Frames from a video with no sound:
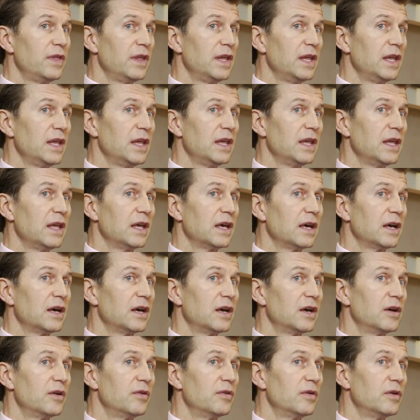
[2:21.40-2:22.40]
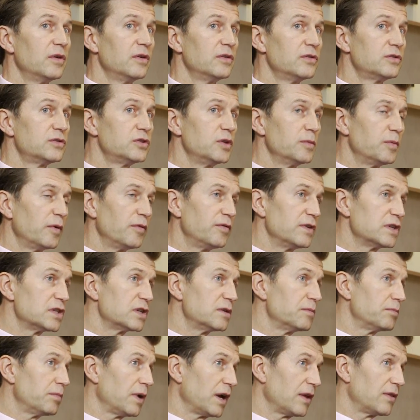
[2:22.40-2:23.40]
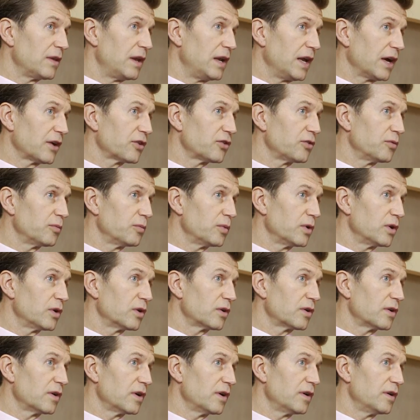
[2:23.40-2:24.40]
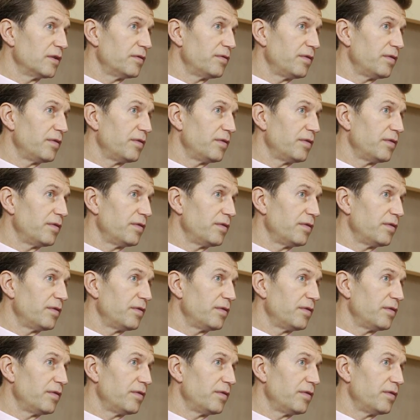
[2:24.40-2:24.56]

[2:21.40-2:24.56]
the supervision by the Luxembourg